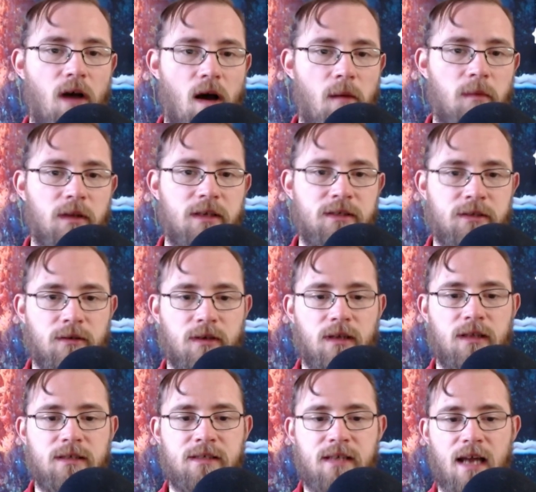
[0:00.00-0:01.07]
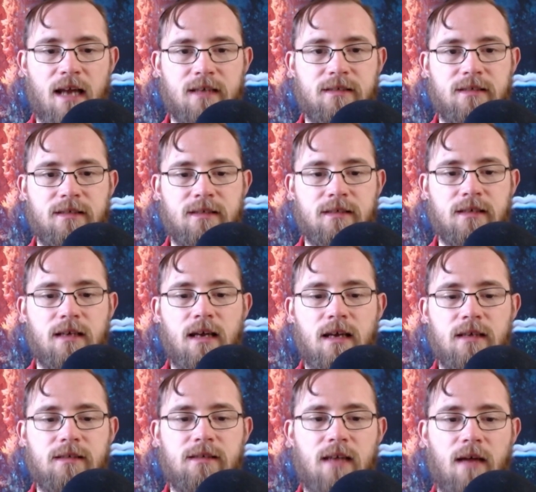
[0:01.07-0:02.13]
Homilies on Ecclesiastes
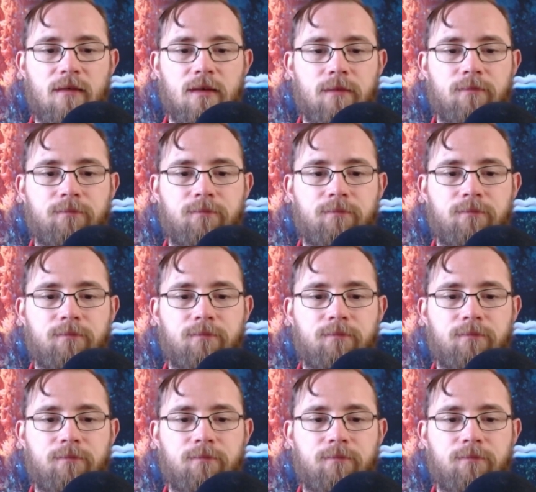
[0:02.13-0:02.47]
7.